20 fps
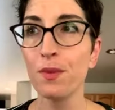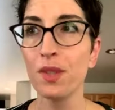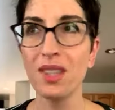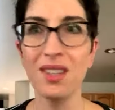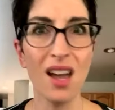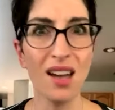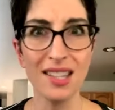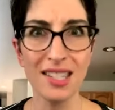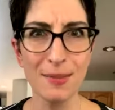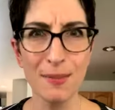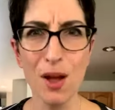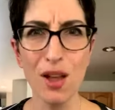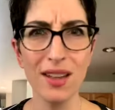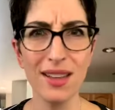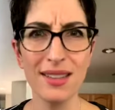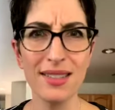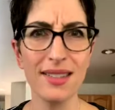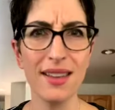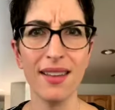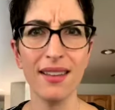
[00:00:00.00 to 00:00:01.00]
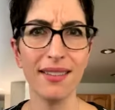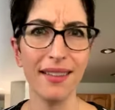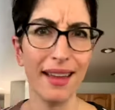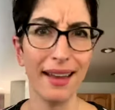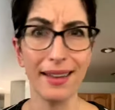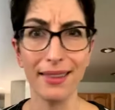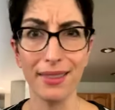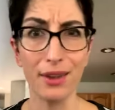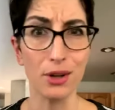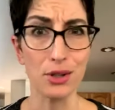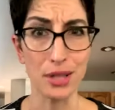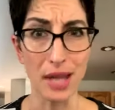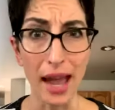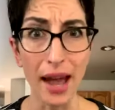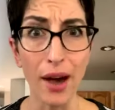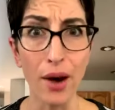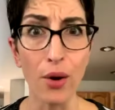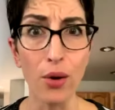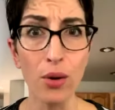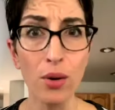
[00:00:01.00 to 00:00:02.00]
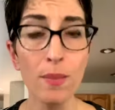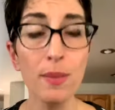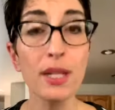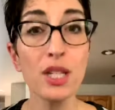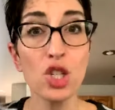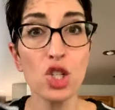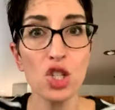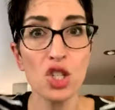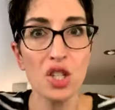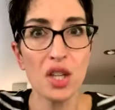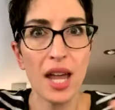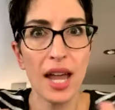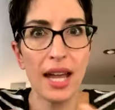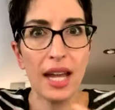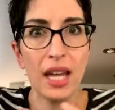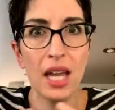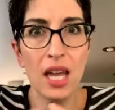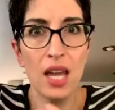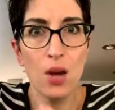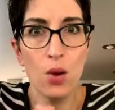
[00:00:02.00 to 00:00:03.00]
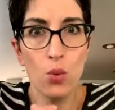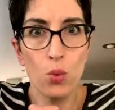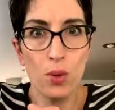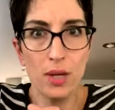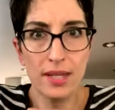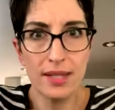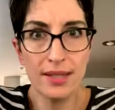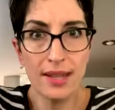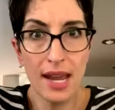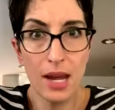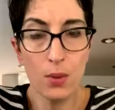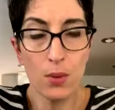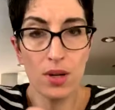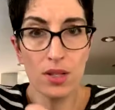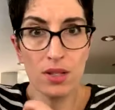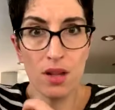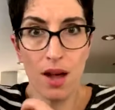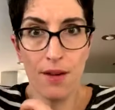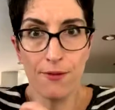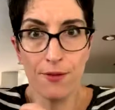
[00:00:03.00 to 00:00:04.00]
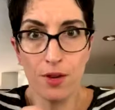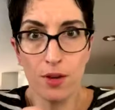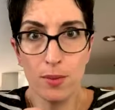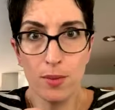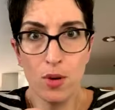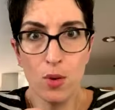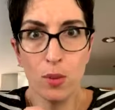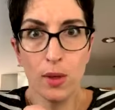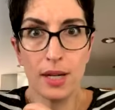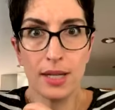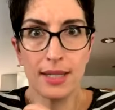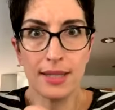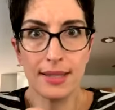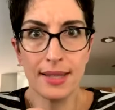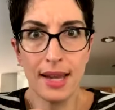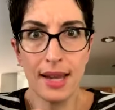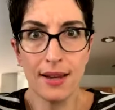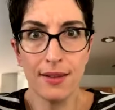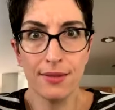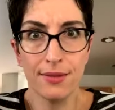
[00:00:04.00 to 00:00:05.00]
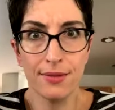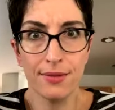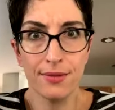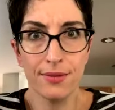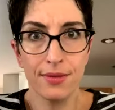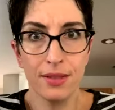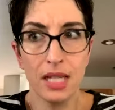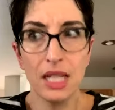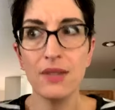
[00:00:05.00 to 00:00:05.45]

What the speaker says: Not small as in like their town, but just like we stay where it's comfortable, where it's safe.